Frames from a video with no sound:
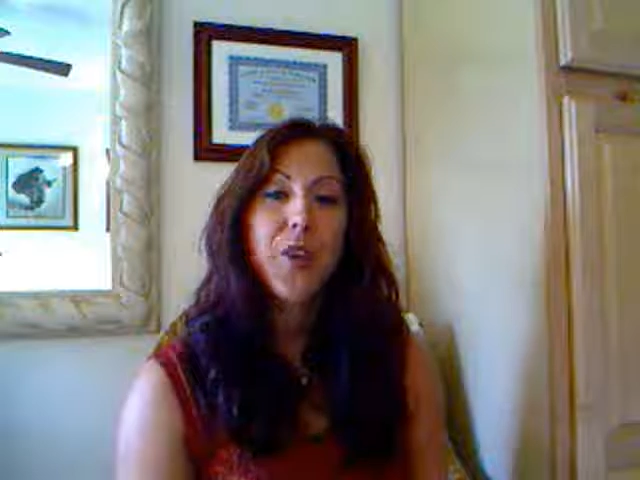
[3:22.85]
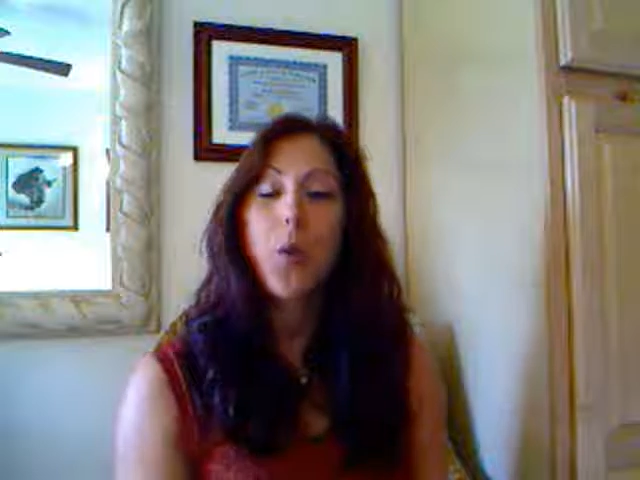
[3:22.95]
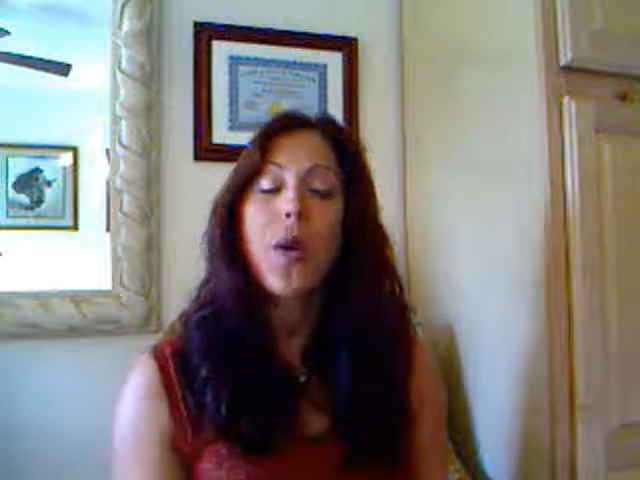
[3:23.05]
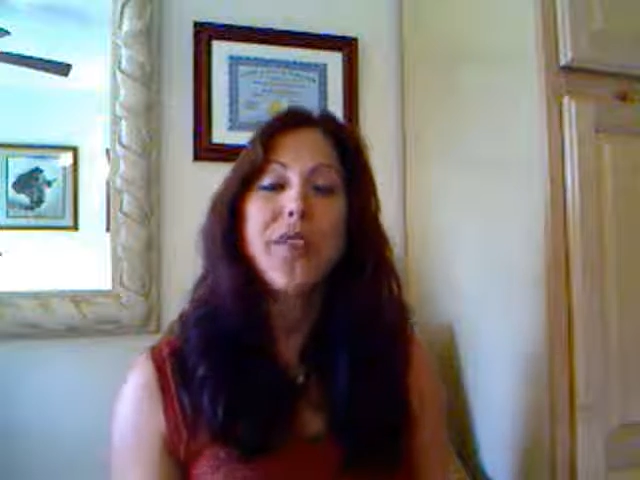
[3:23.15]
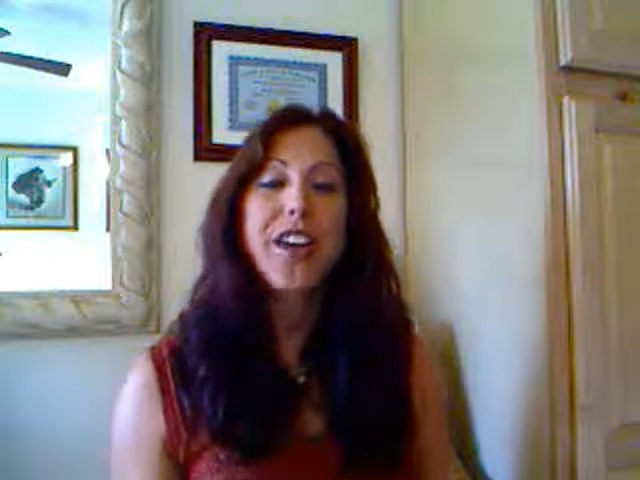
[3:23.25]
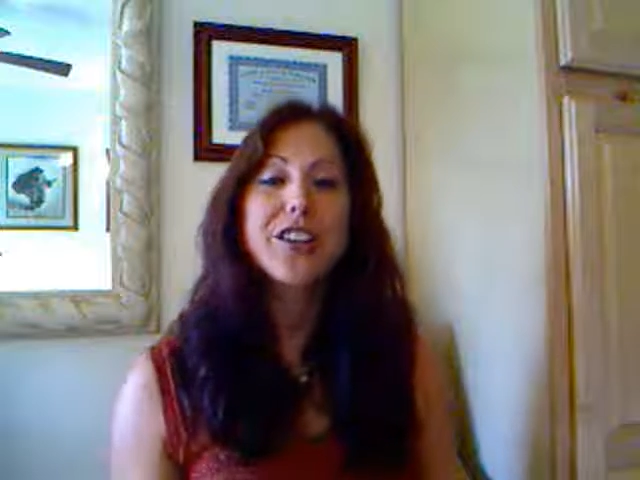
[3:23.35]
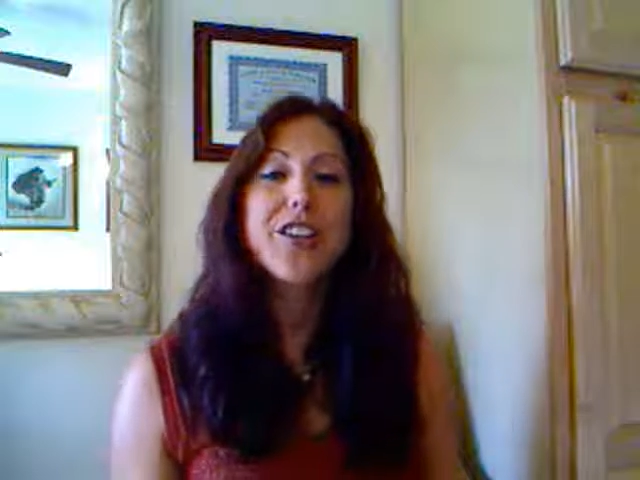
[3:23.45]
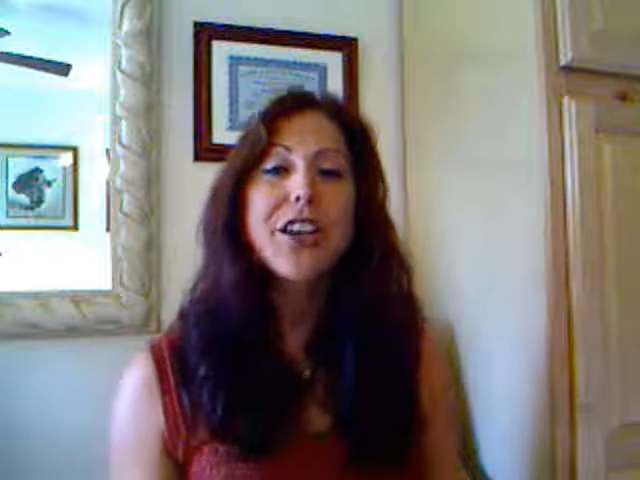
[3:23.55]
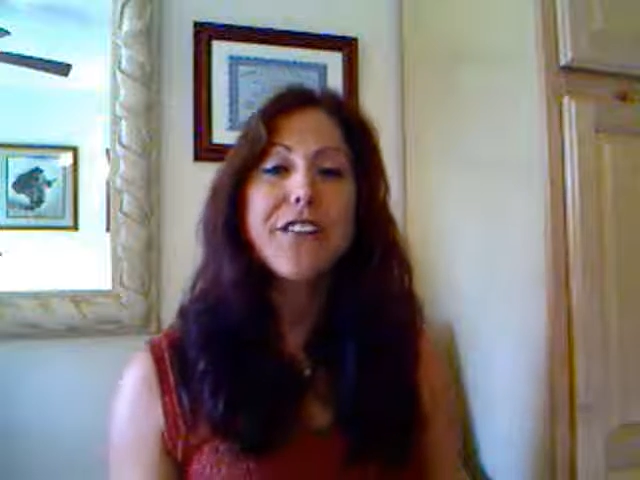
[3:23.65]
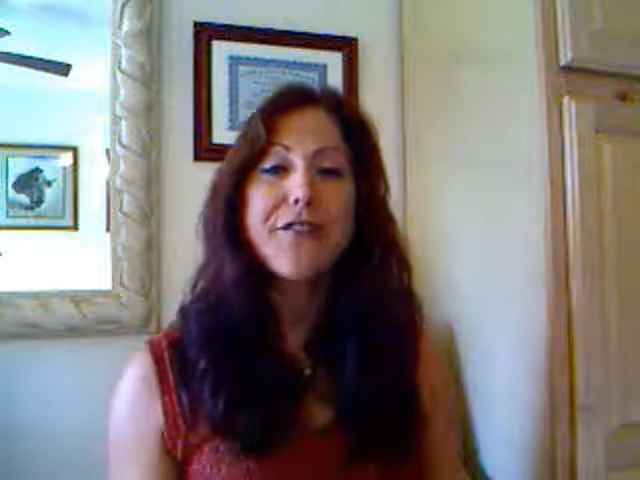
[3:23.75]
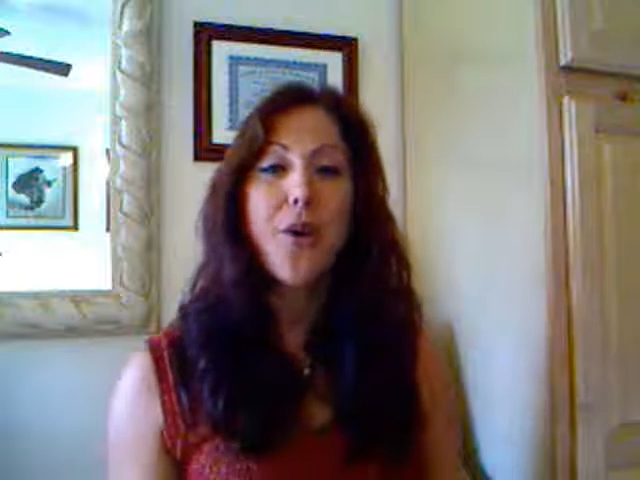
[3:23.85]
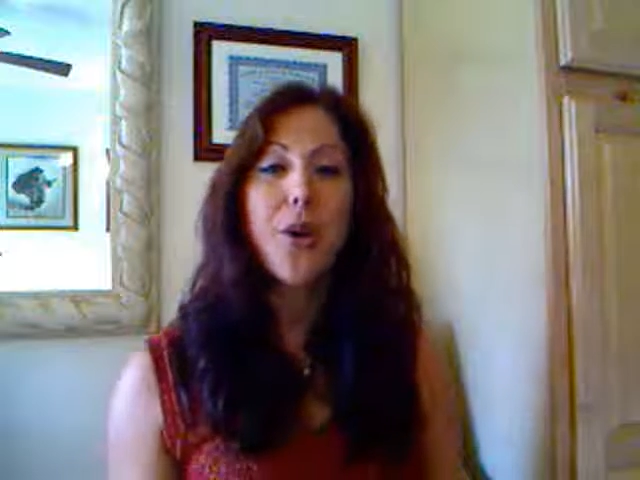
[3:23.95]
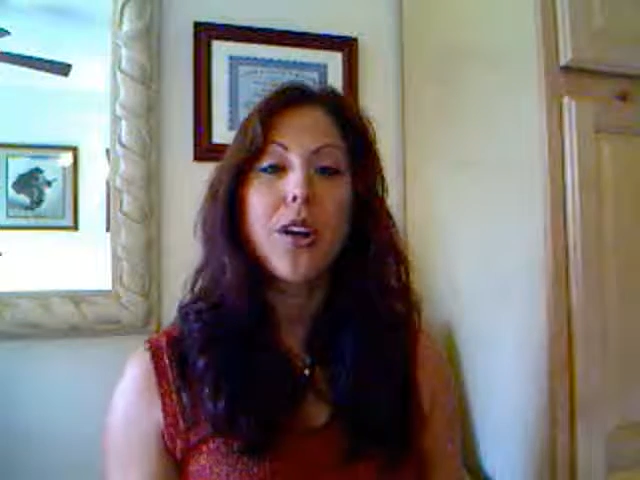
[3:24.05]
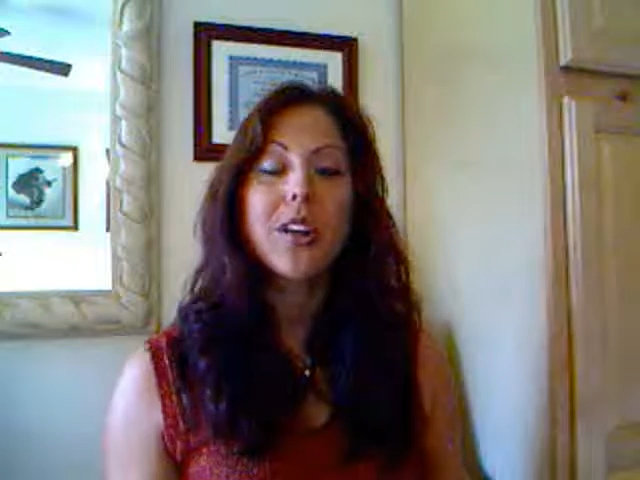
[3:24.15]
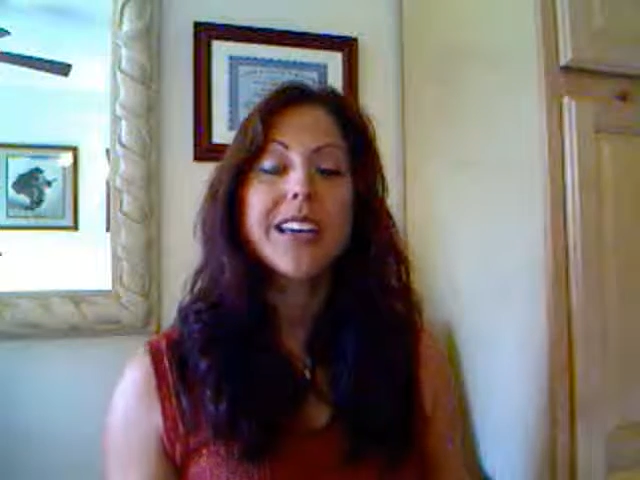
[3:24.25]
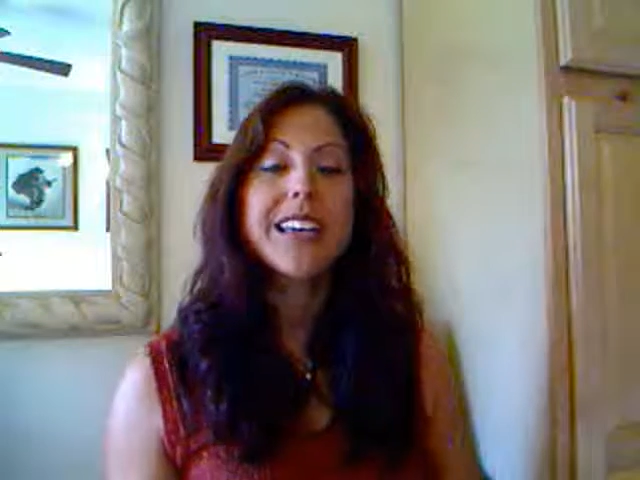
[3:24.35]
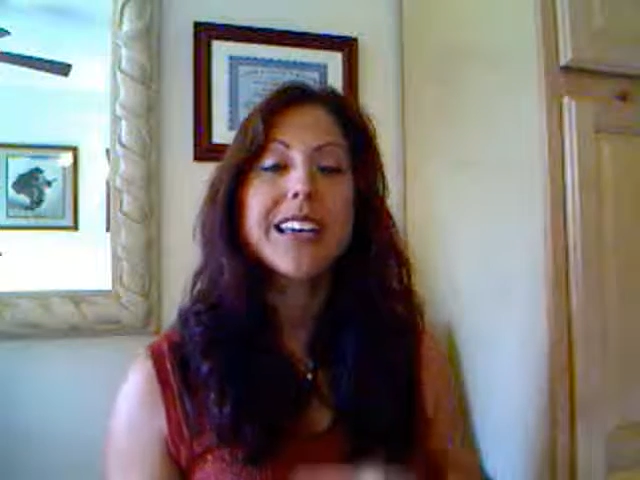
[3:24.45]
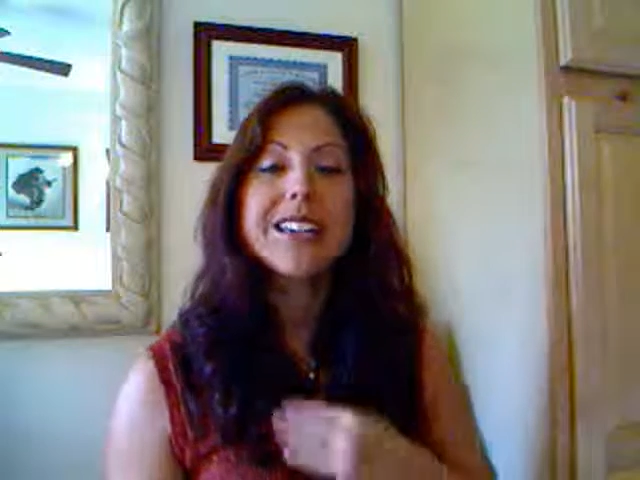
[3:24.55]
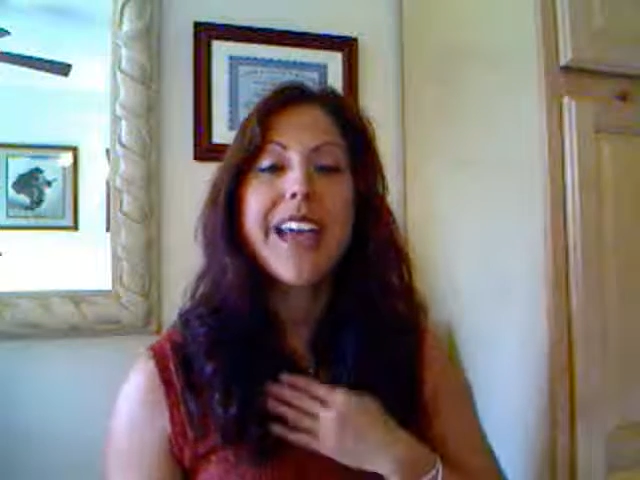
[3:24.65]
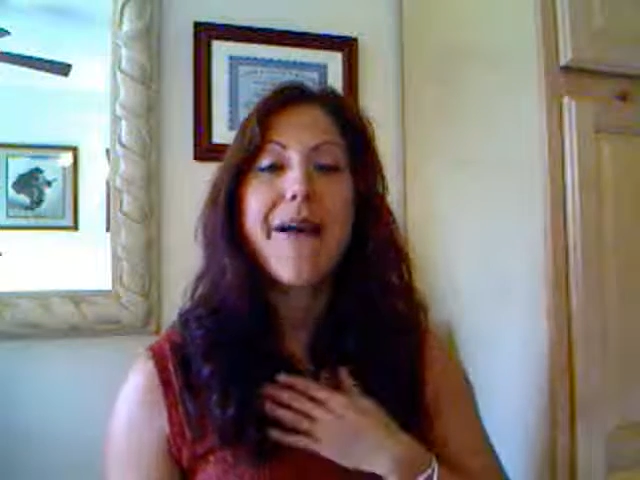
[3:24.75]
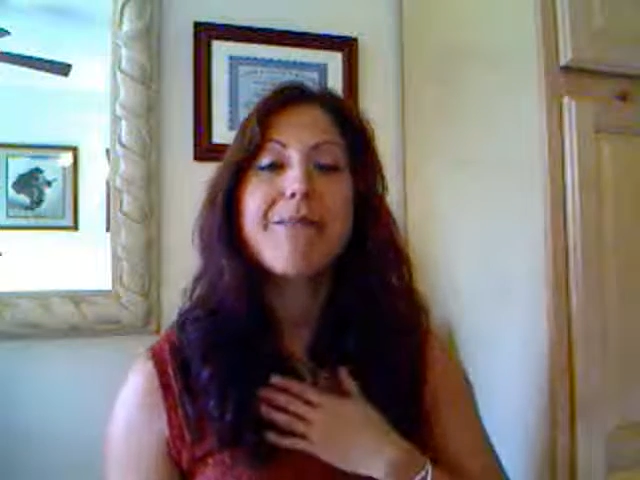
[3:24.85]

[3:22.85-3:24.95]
What they are looking for is